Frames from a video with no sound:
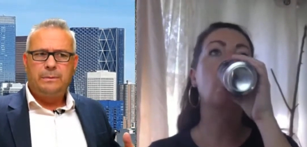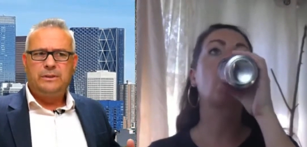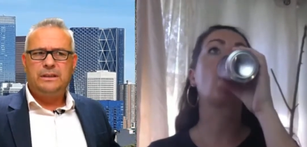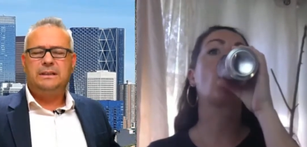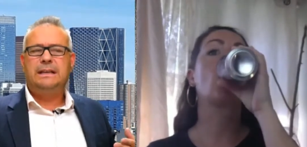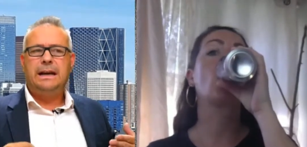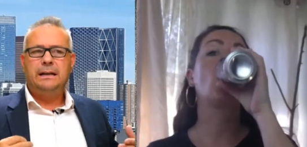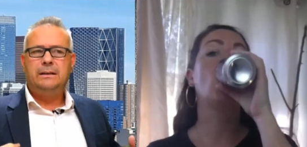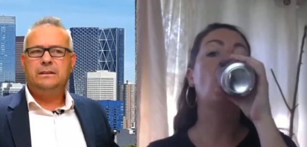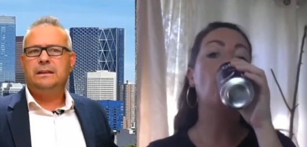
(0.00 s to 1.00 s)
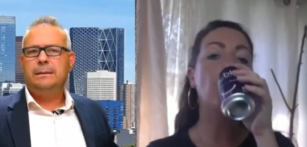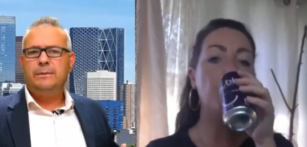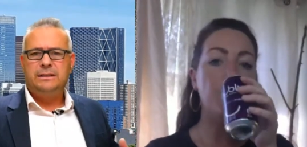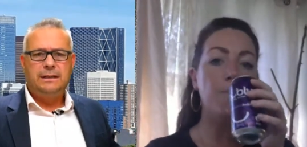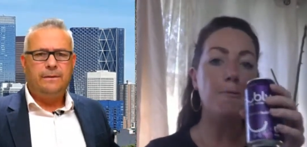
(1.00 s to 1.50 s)
Speaker 1: is gaining steam, it's
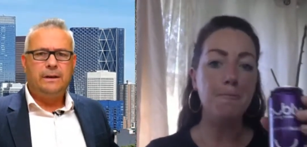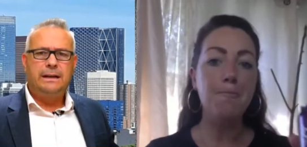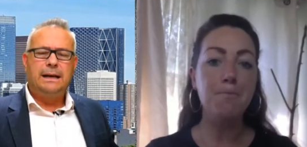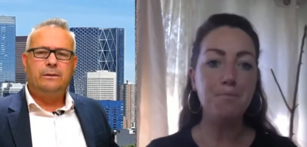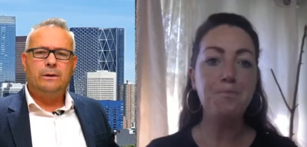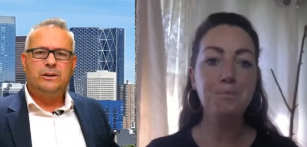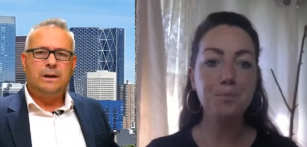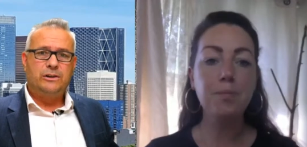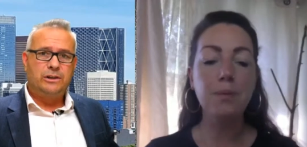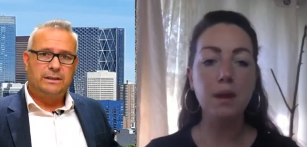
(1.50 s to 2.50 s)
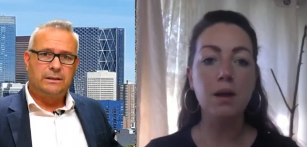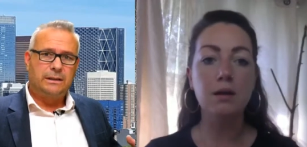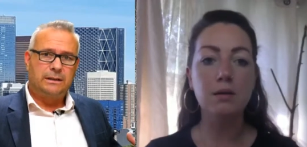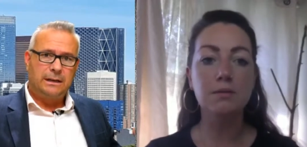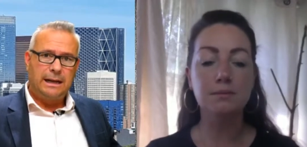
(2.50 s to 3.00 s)
definitely gathering attraction. It sounds like
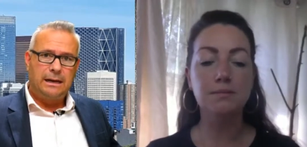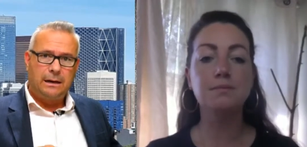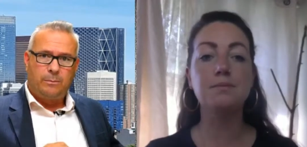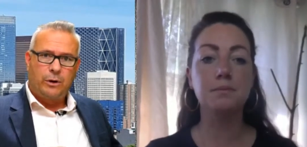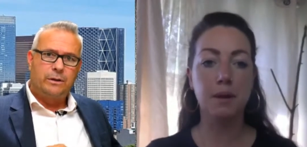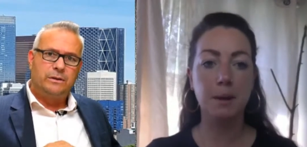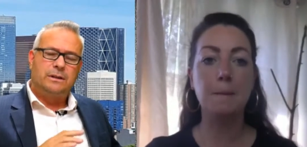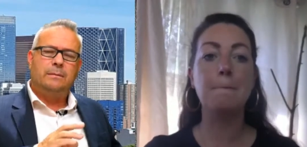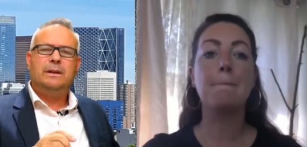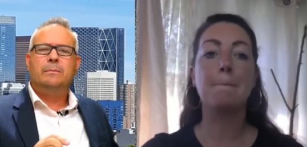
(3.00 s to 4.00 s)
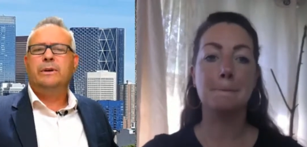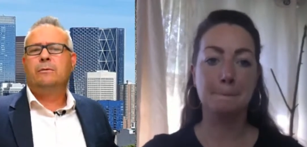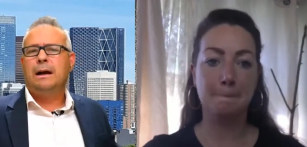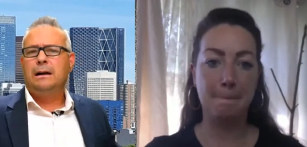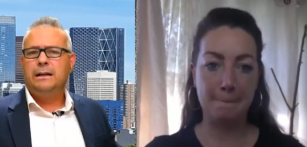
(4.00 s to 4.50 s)
today in Alberta there's going to be a big
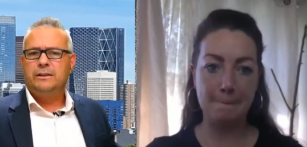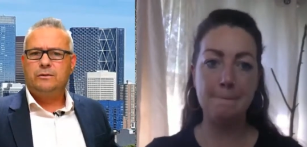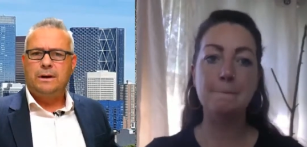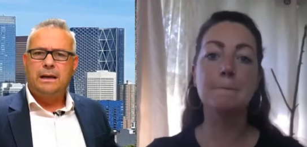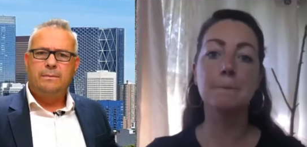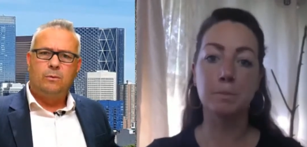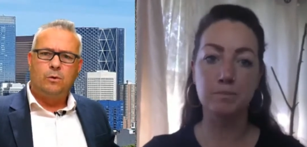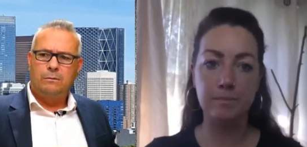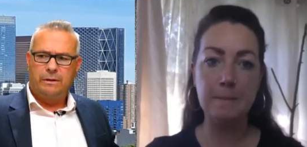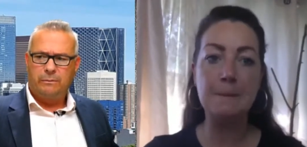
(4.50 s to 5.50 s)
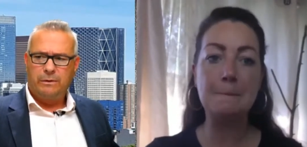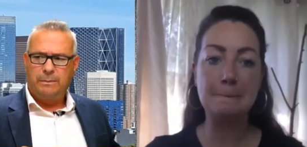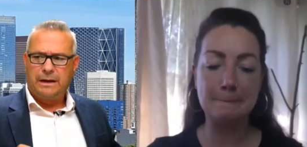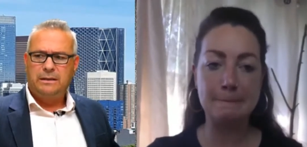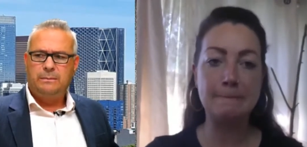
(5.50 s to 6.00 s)
rally in Strathmore with, with
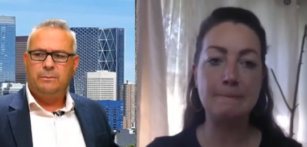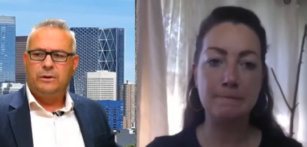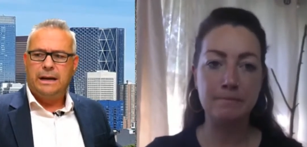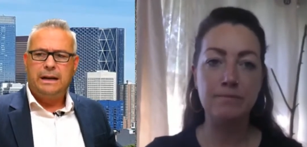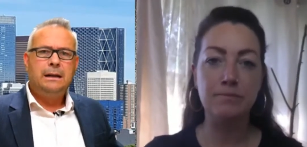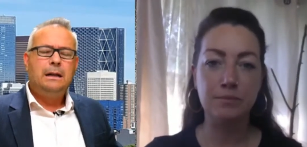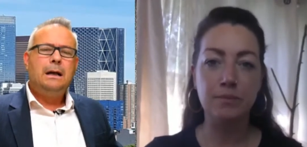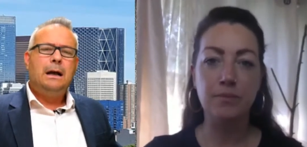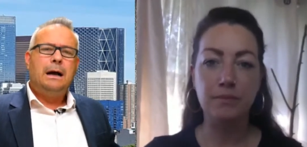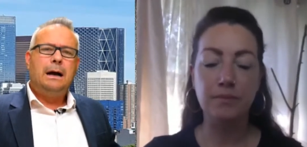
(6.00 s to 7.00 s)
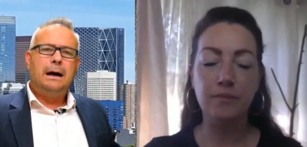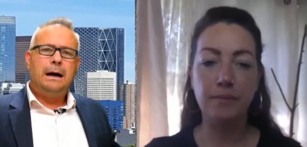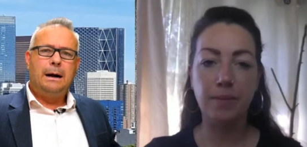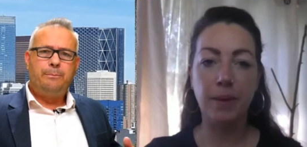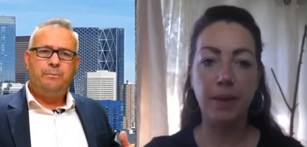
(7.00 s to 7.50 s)
Maxime Bernier.
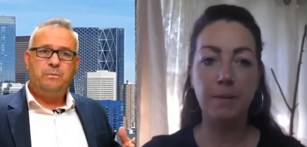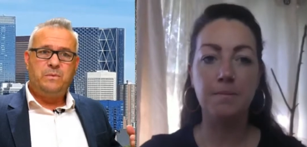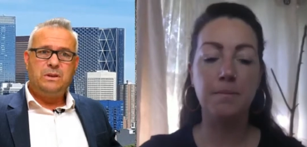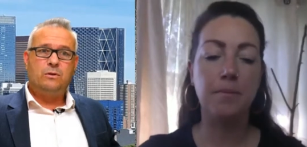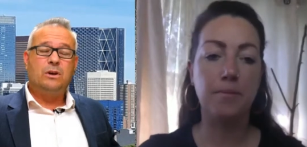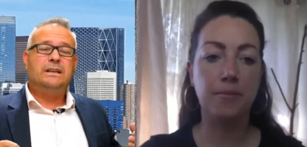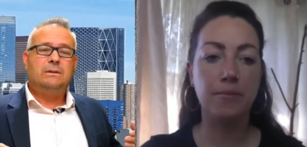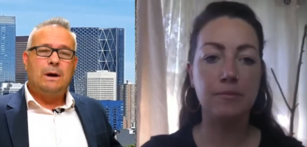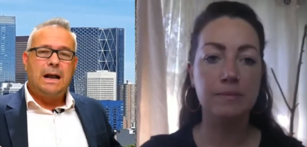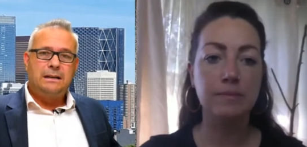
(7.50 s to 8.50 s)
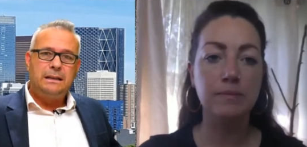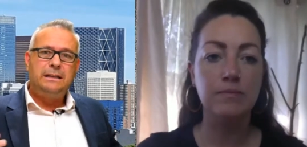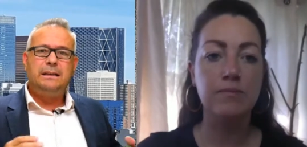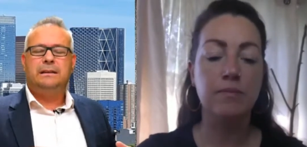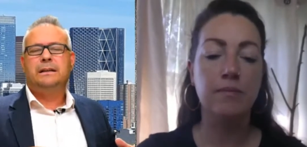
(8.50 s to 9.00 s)
Uh, you're attracting
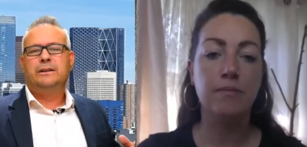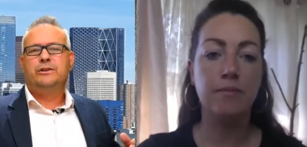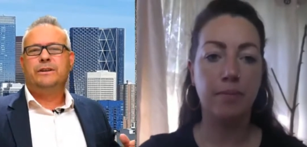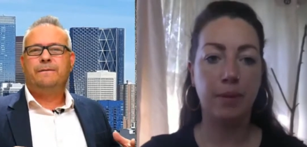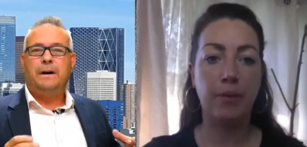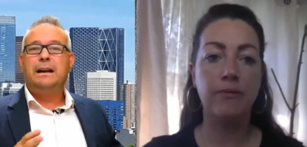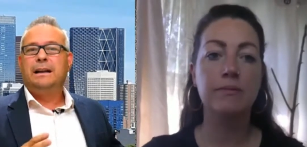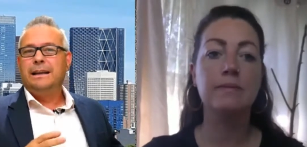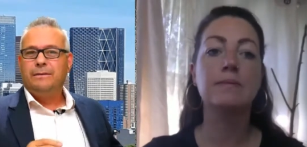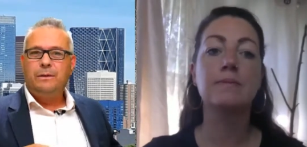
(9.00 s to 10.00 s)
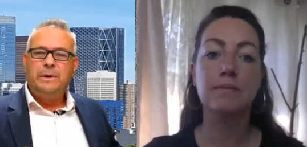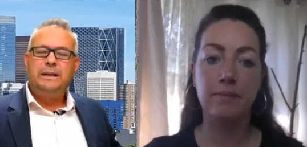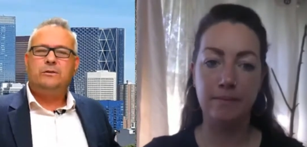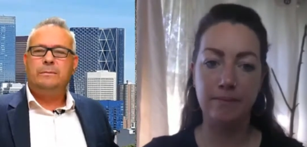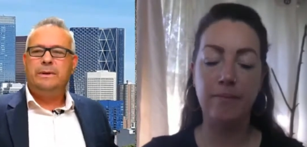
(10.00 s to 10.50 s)
the attention finally of the
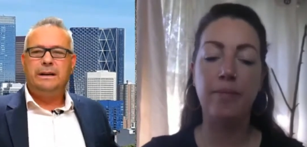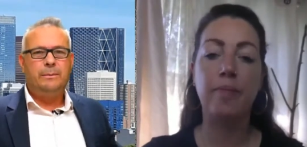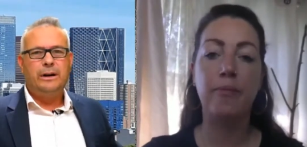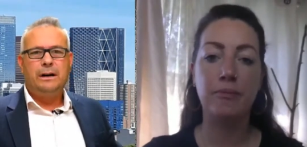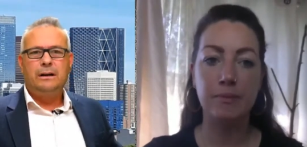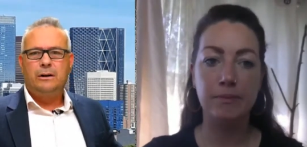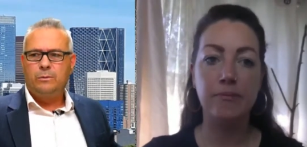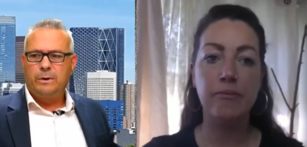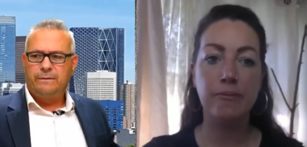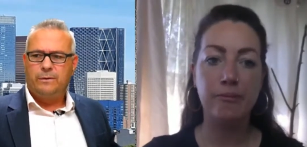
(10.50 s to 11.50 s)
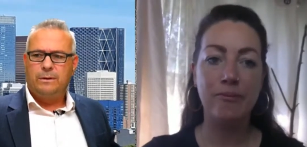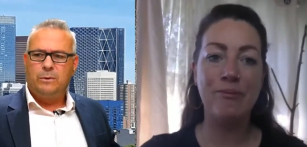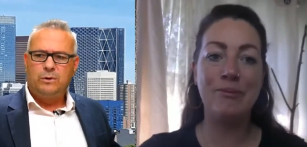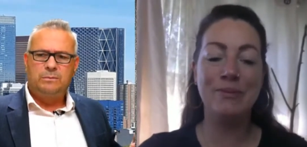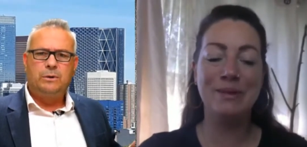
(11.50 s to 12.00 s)
mainstream media, but not in a good way for the
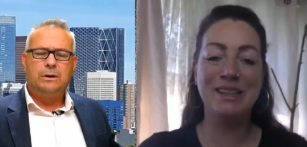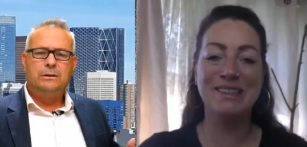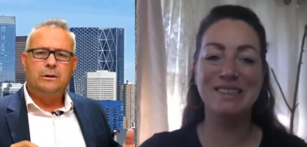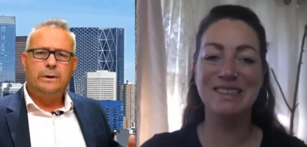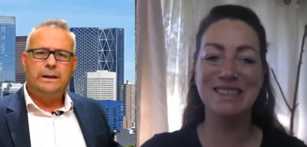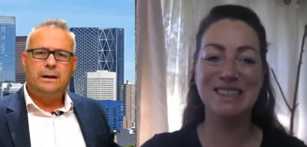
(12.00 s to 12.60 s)
most part. They're going on